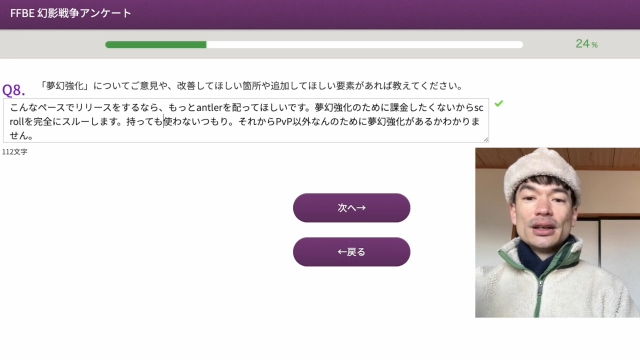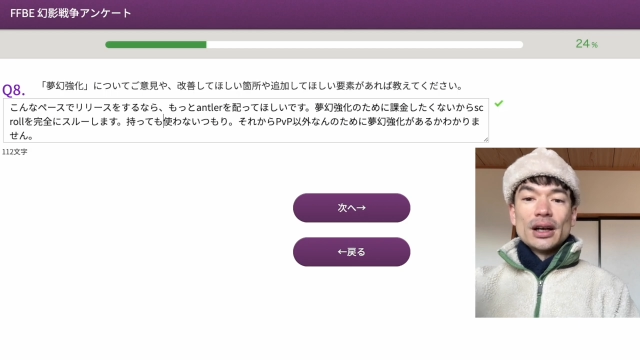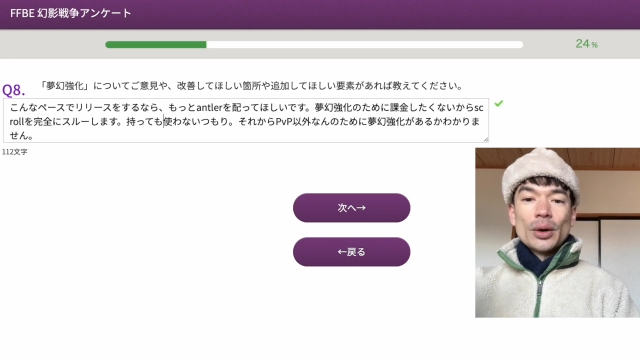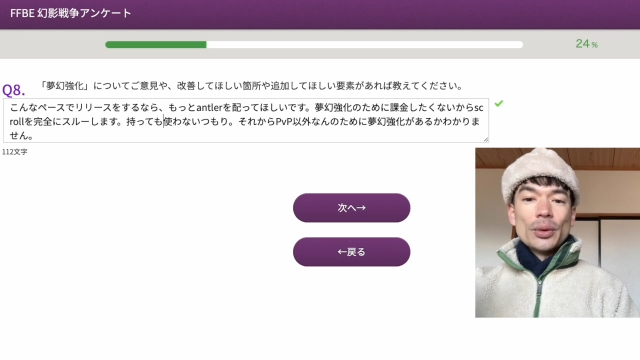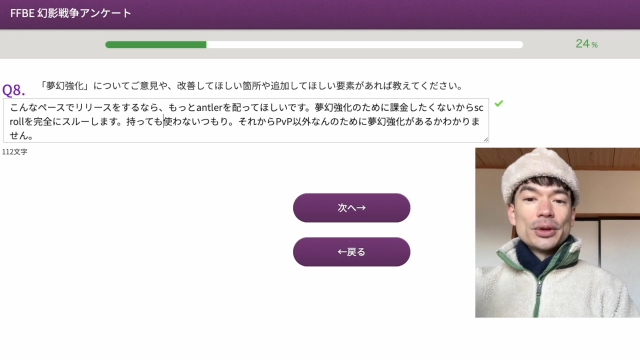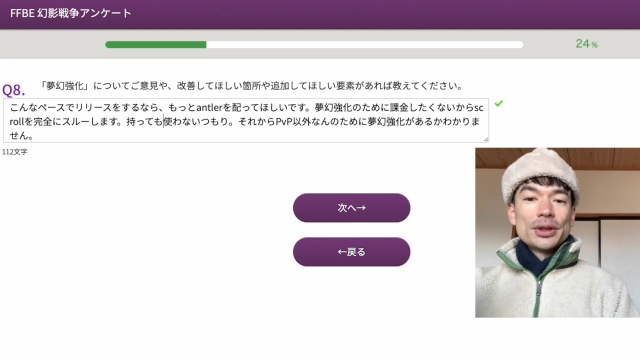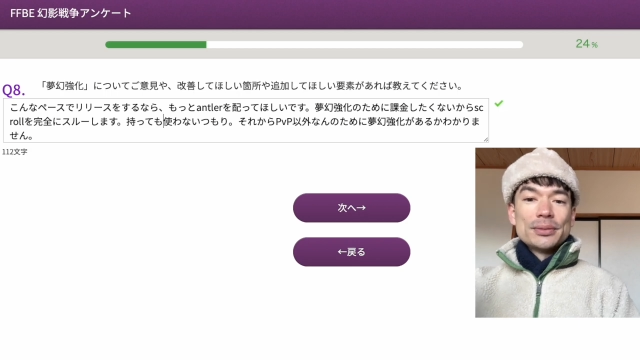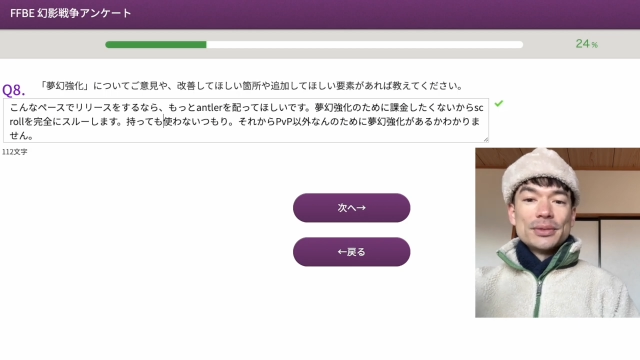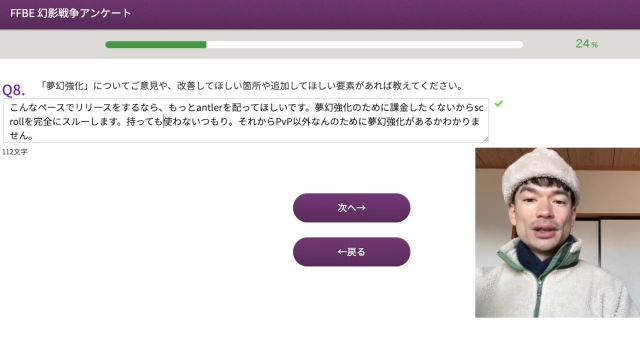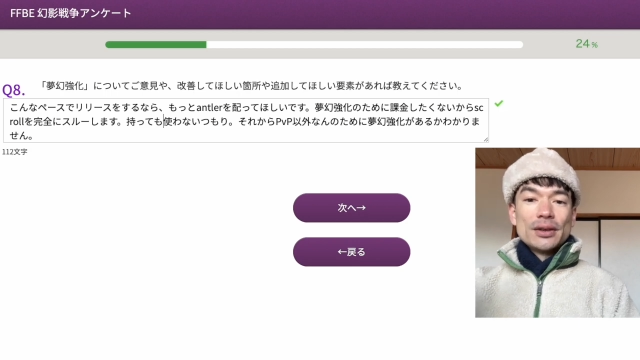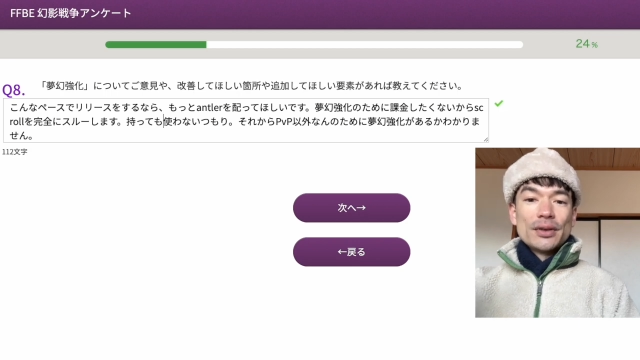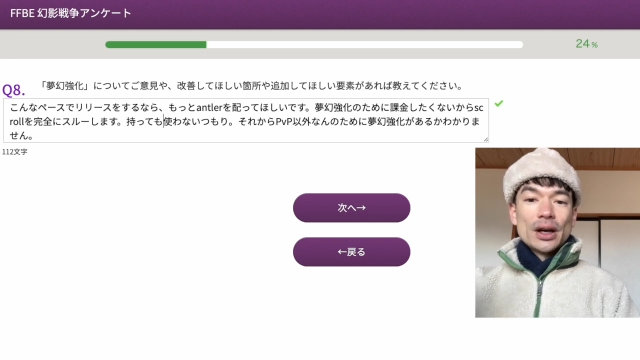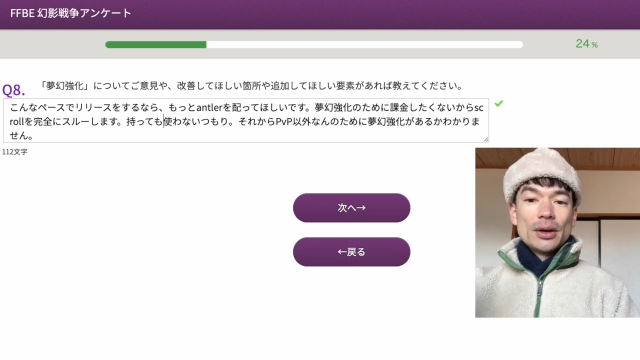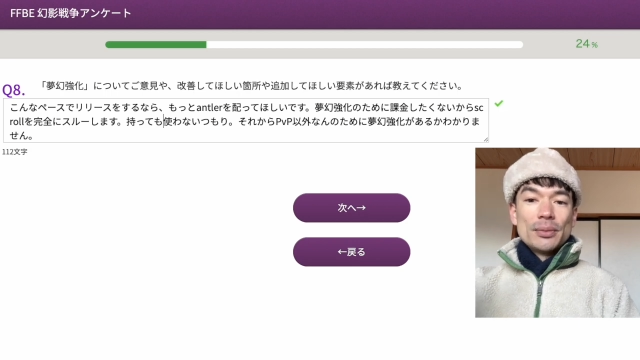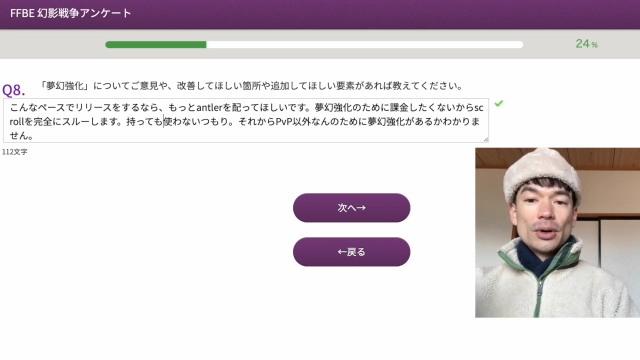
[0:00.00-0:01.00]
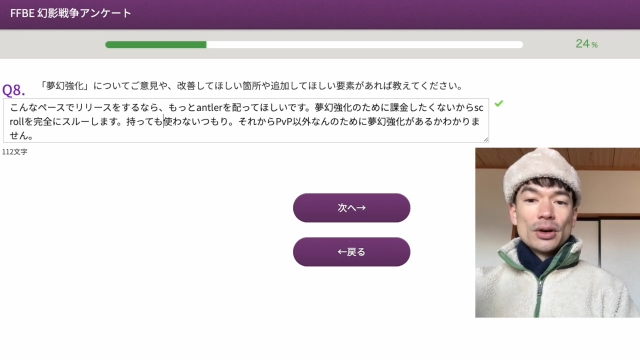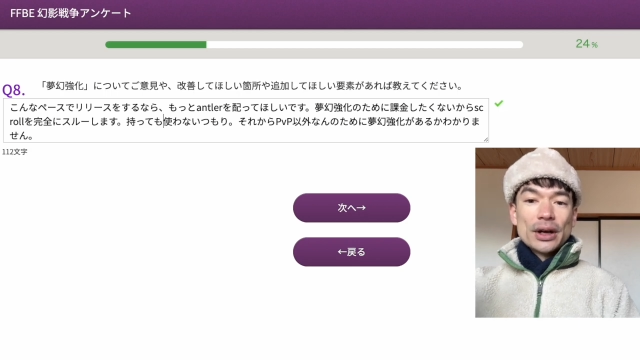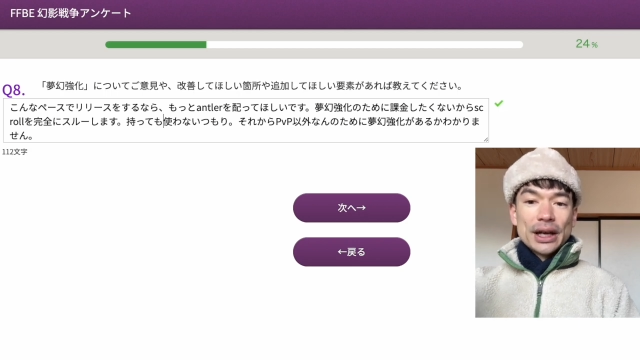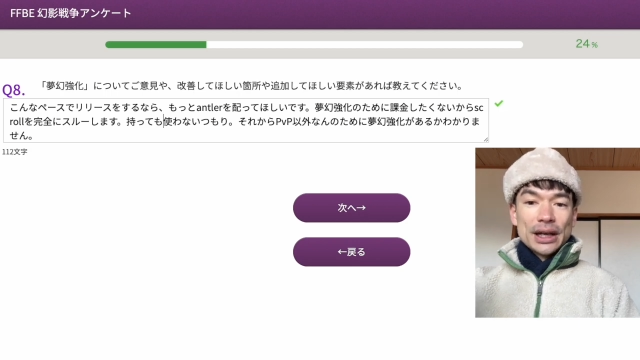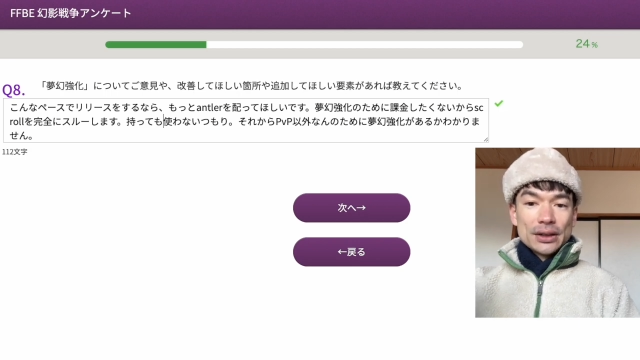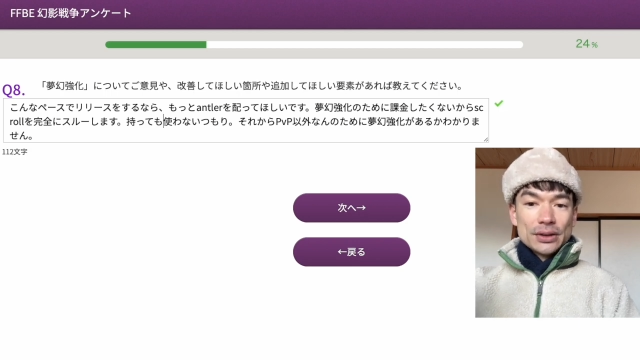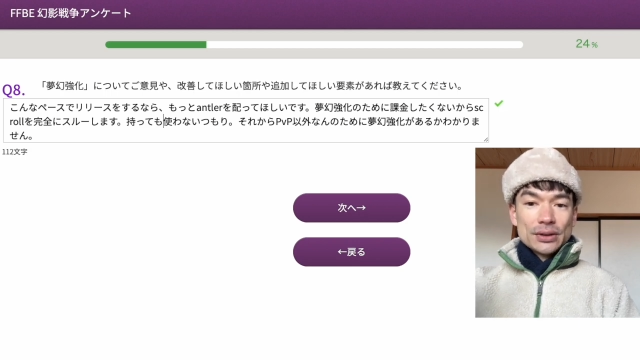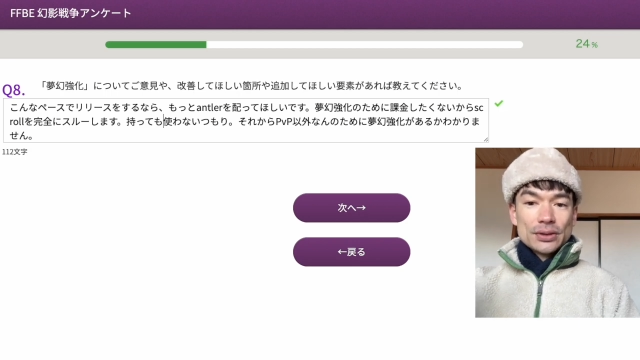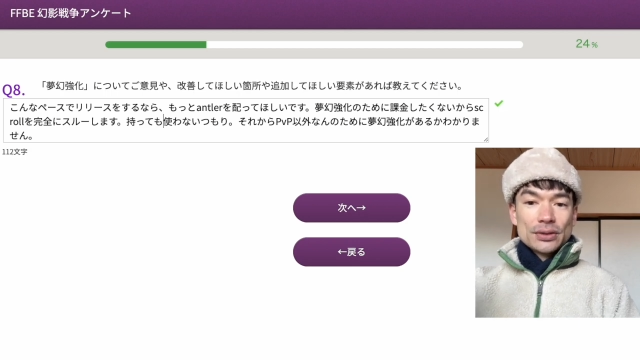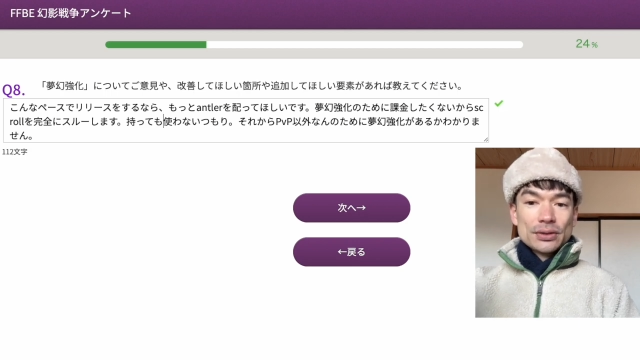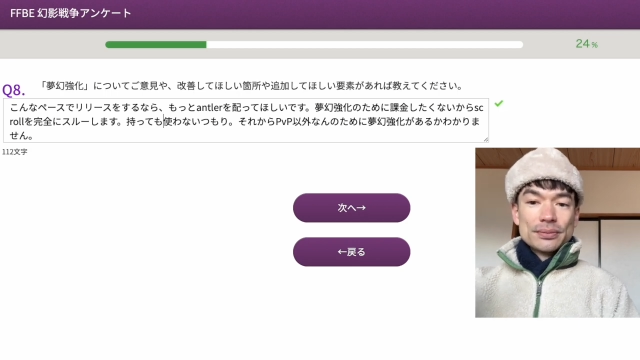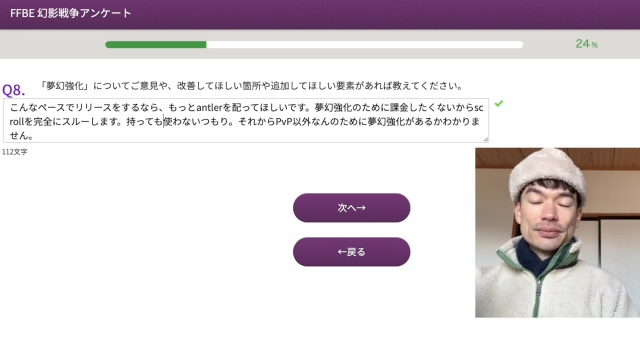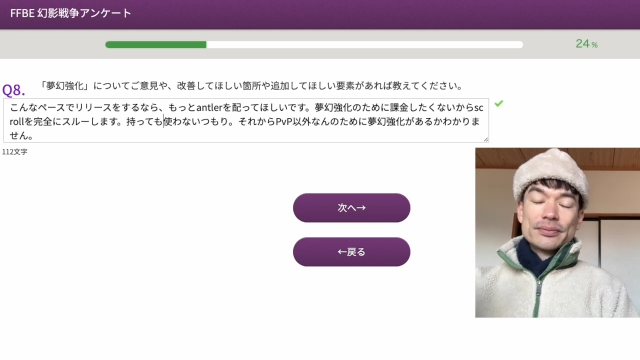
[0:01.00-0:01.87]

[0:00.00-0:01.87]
I want them to give out more antlers.